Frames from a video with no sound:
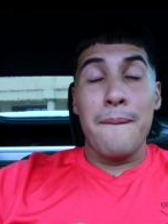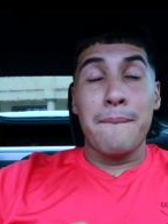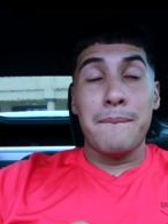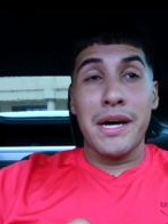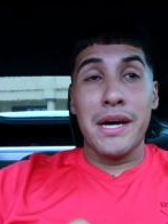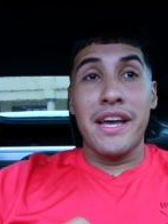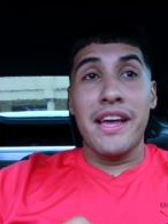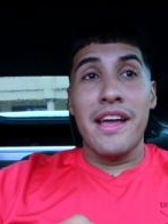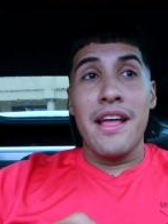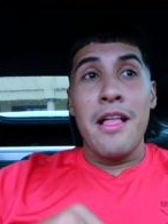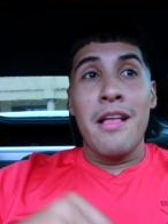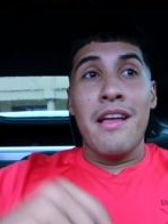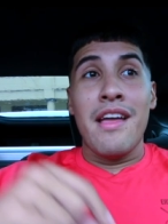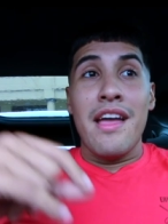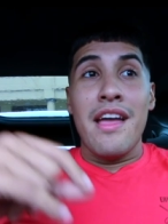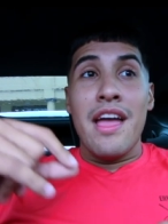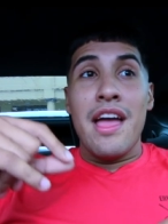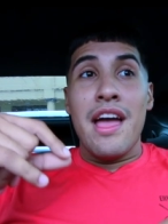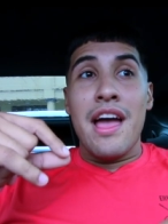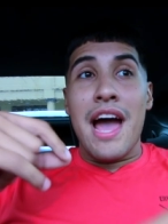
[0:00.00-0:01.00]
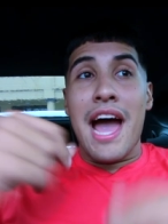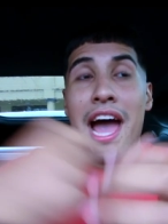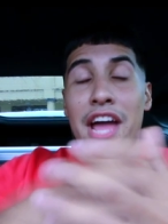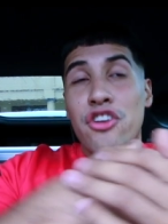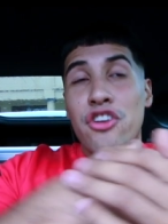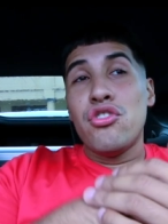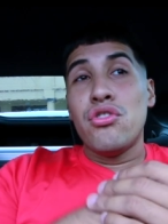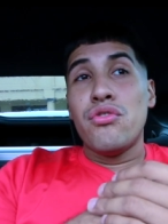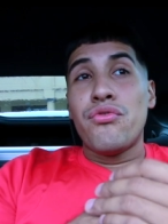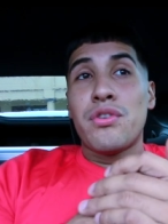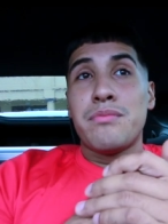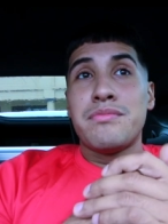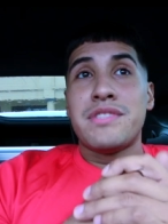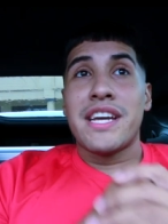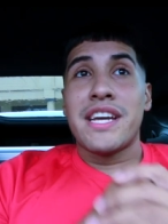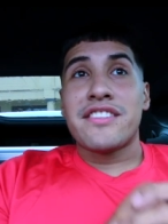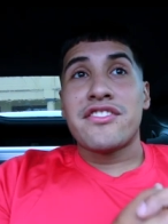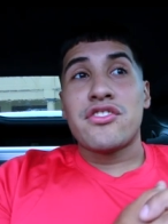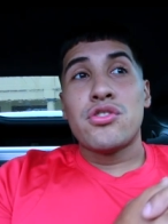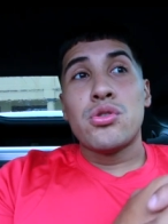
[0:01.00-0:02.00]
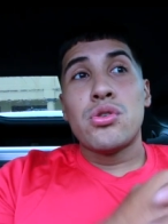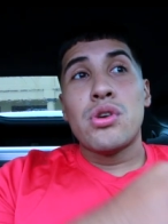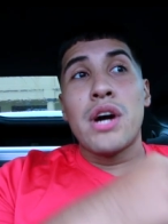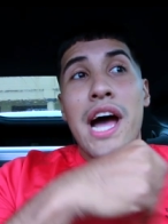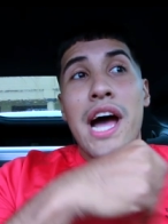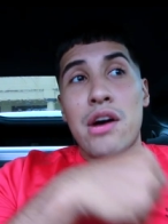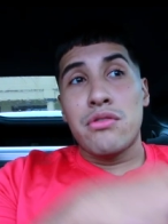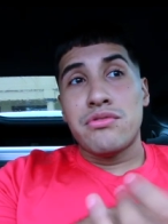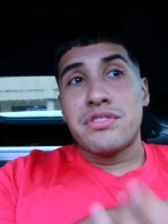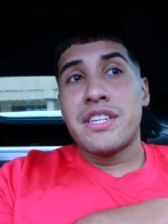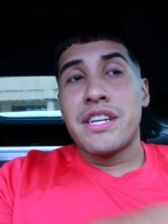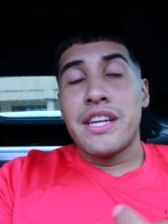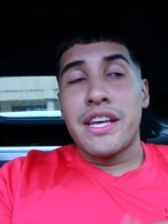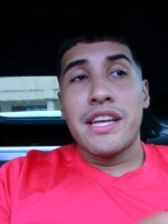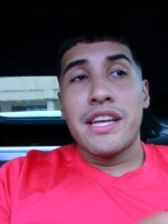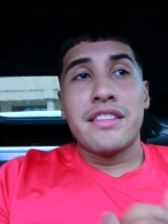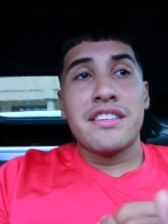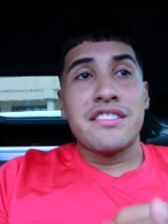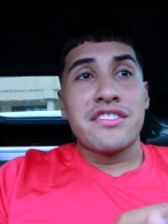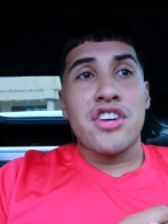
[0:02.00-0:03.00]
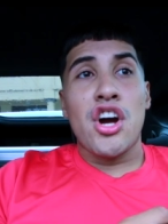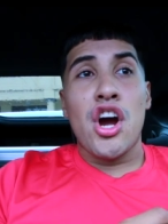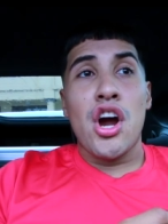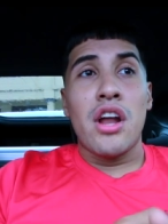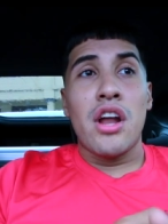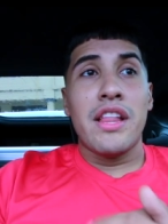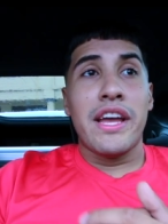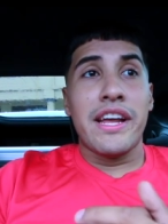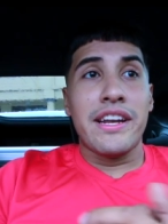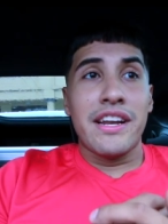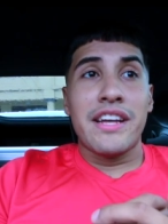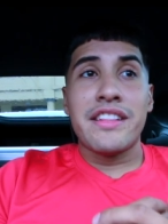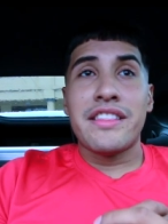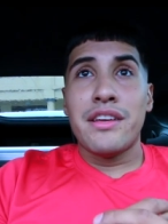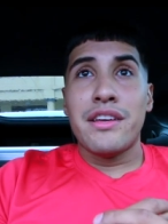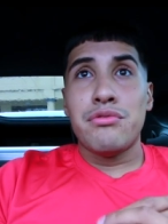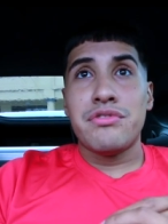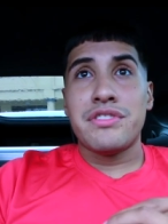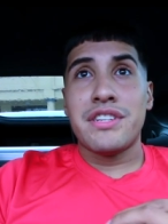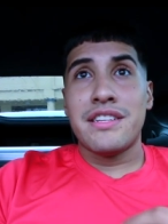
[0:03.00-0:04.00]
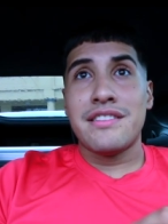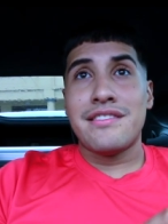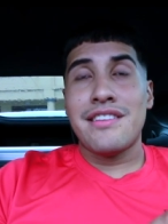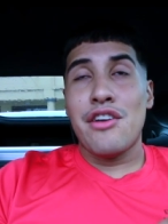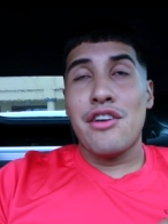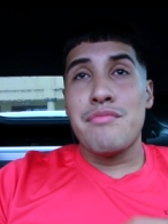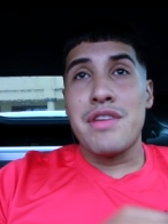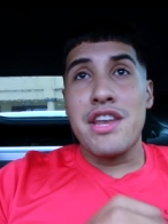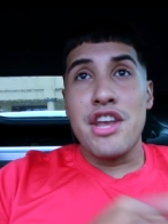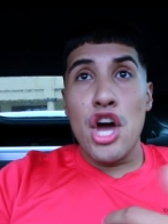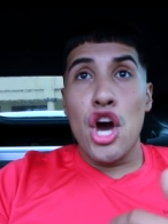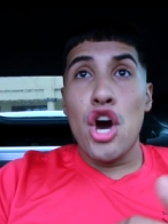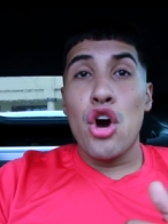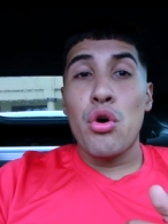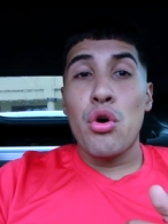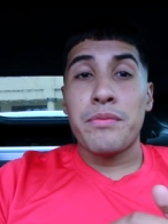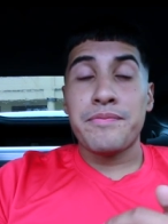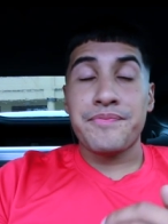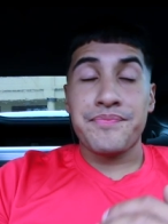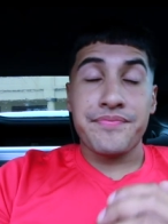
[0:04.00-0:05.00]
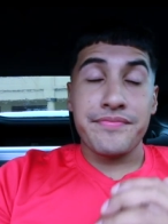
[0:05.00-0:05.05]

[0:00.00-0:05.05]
But I knew from tech school I was gonna get this car, like nothing was gonna tell me no.